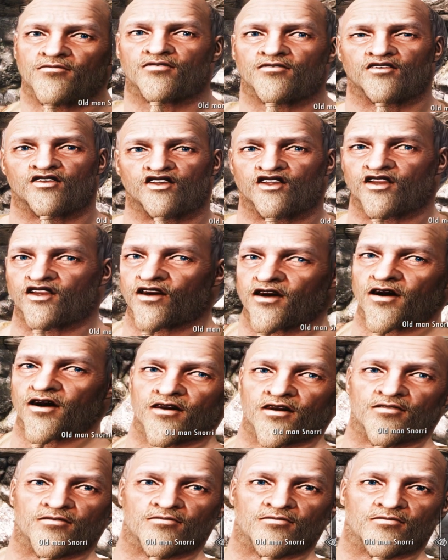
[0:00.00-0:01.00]

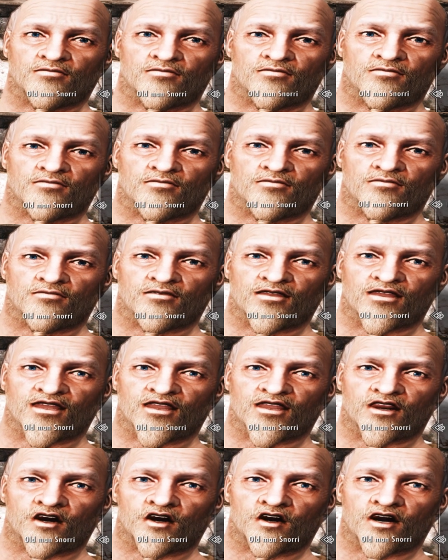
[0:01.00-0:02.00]
Sure.
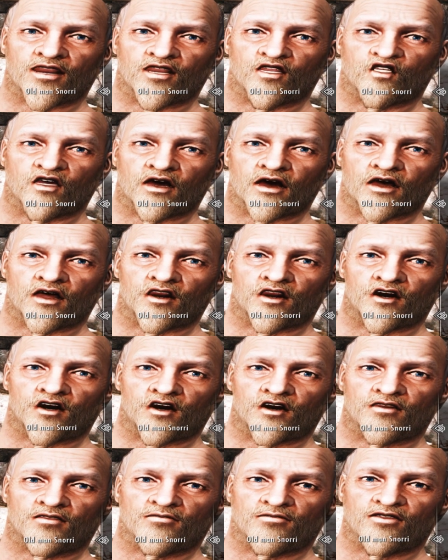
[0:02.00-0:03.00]
Here you are.
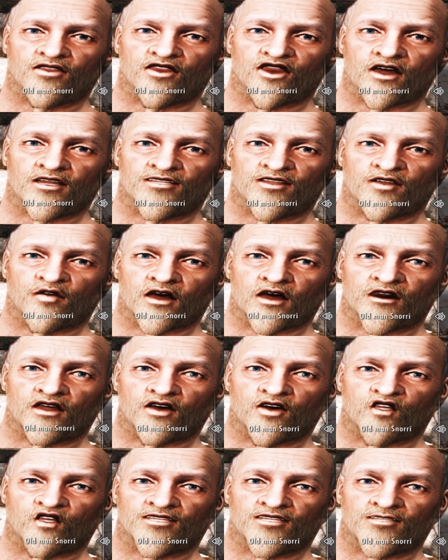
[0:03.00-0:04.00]
That's one
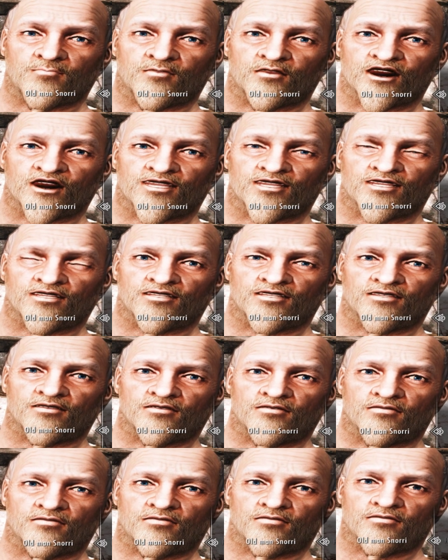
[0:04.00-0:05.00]
gold, please.
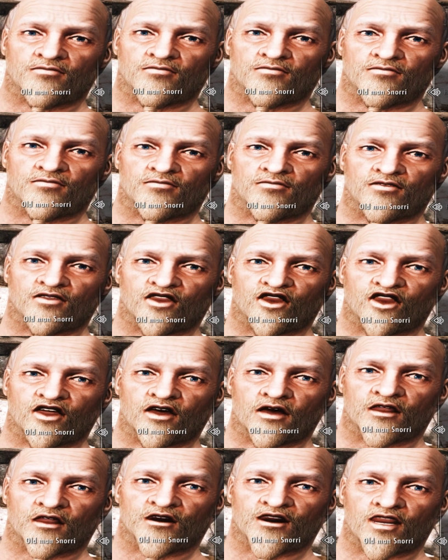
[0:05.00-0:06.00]

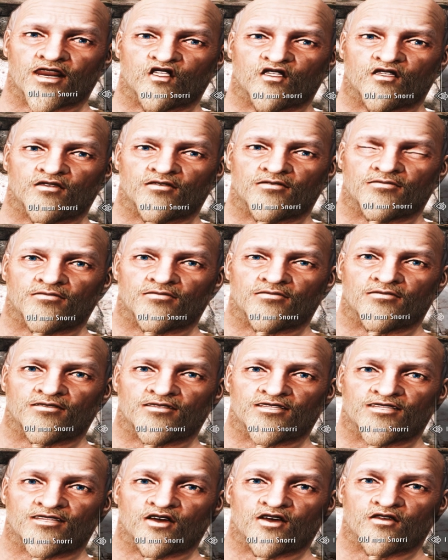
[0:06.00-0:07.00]
Thank you.
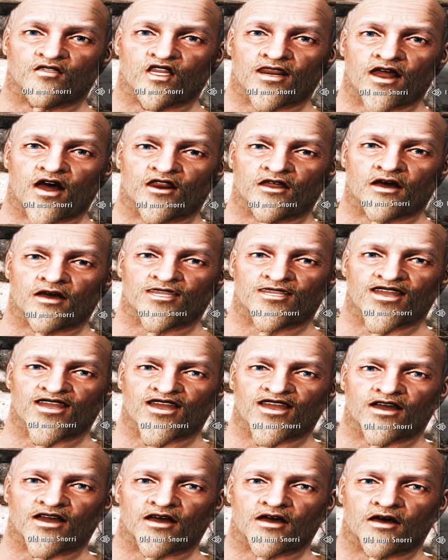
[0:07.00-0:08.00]
So do you like
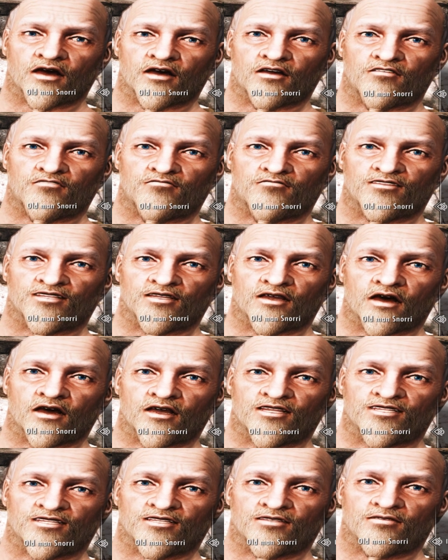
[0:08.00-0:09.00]

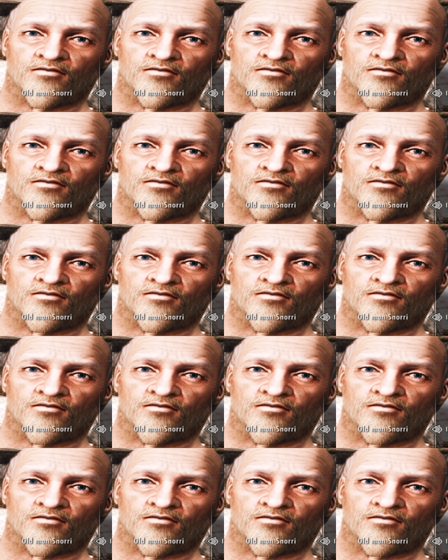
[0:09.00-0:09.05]
Haafstad?